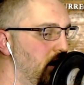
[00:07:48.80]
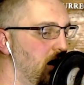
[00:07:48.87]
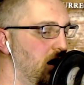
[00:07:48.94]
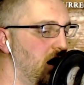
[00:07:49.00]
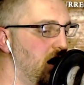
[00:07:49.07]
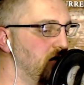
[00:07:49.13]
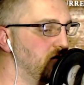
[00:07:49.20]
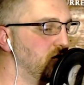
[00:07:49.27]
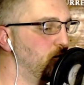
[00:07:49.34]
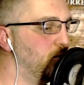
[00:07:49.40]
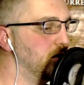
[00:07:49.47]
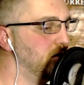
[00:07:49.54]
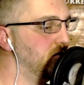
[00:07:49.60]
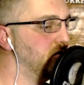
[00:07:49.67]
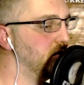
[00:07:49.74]

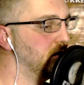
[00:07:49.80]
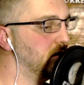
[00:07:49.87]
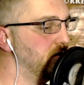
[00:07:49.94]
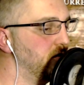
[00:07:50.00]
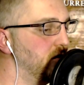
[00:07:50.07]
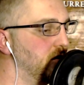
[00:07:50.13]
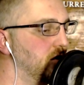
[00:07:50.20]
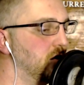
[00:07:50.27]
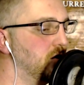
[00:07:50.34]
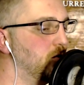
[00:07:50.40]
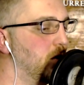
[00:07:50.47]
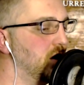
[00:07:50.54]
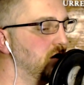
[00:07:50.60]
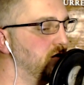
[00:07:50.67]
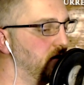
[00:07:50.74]
Everyone serves the good
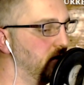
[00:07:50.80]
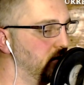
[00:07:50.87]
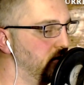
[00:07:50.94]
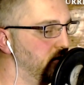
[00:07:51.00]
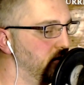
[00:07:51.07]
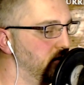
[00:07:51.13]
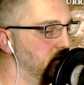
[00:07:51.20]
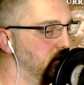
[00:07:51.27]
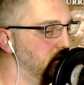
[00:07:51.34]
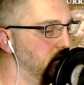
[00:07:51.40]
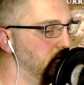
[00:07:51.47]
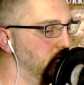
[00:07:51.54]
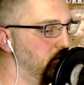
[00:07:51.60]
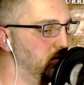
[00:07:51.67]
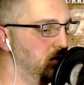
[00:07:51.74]
wine first.
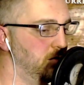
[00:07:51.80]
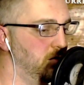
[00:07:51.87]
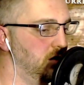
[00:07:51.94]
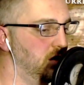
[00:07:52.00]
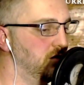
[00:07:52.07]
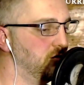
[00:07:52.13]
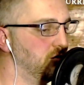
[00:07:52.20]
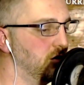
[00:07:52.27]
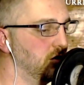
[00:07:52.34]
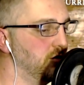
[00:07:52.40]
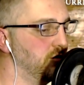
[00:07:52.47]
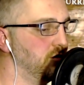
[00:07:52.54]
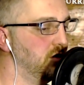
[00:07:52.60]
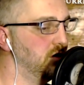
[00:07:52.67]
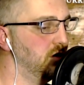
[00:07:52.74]
When people have drunk
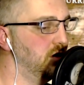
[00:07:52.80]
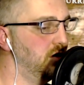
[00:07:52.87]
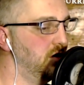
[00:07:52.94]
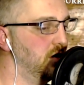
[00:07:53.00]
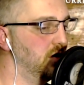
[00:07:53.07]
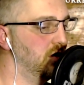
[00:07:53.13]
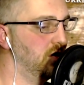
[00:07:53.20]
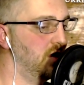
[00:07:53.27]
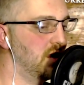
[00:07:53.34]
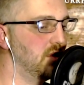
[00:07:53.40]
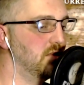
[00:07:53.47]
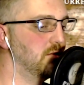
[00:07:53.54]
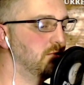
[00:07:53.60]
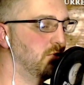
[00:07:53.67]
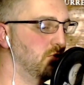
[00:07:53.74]
freely,
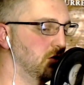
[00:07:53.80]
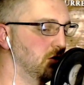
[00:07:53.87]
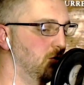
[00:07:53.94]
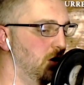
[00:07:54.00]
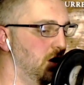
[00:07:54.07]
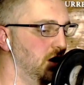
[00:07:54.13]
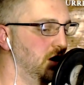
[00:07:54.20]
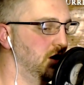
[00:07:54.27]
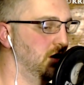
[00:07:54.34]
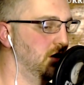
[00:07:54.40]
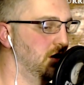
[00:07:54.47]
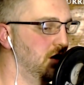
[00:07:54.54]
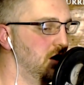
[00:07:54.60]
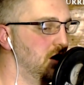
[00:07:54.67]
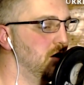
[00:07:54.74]
then the poor wine.
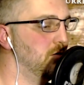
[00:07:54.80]
But